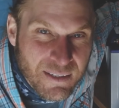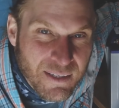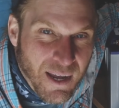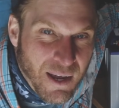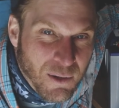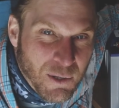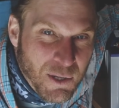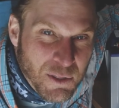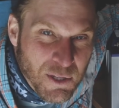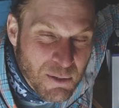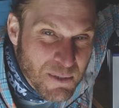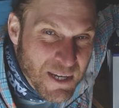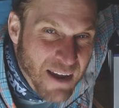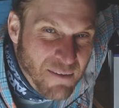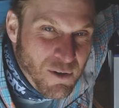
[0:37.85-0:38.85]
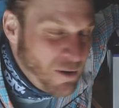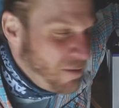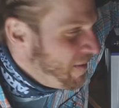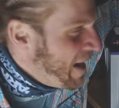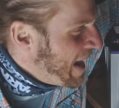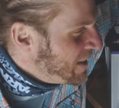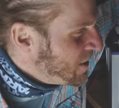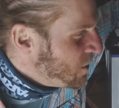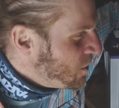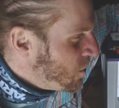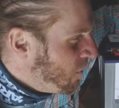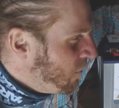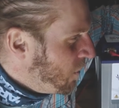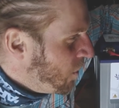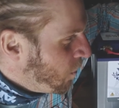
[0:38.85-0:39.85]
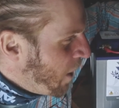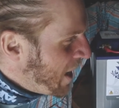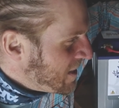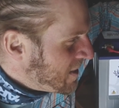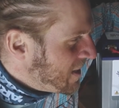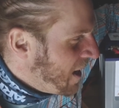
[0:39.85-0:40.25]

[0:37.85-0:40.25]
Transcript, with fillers: Now, lithiums have their advantages over a wet